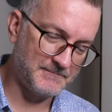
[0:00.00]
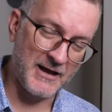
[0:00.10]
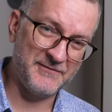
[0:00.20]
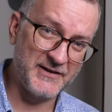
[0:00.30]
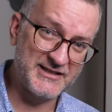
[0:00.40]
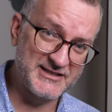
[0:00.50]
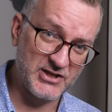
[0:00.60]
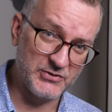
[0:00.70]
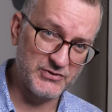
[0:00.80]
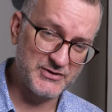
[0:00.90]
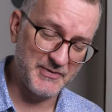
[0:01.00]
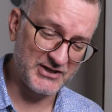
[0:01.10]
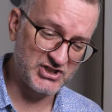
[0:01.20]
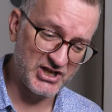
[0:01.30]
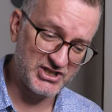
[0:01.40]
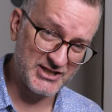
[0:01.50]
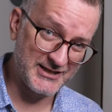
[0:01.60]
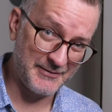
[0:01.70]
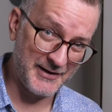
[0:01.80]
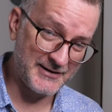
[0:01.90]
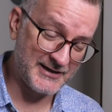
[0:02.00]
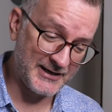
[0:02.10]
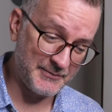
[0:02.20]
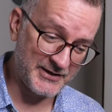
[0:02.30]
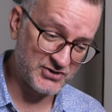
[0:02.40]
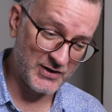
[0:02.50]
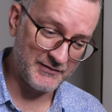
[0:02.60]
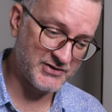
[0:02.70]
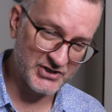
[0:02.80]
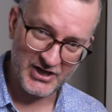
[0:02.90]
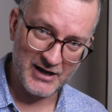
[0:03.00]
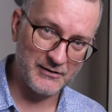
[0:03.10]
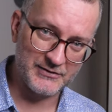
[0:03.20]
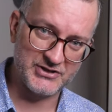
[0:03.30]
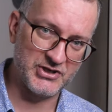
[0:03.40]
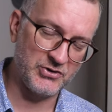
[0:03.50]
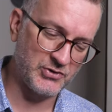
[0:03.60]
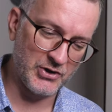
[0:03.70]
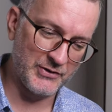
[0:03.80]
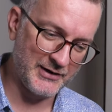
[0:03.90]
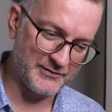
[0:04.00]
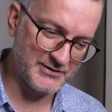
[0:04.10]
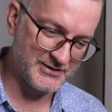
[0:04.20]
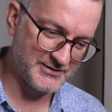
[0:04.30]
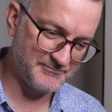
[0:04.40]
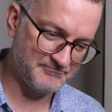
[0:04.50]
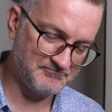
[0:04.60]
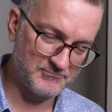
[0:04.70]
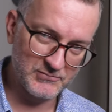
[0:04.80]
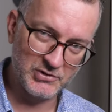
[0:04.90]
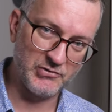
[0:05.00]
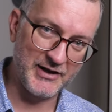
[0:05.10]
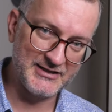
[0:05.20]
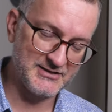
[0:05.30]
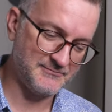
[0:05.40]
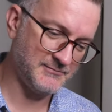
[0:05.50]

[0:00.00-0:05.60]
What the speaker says: I fixed those by changing the database driver, so now there's no Go errors. Great.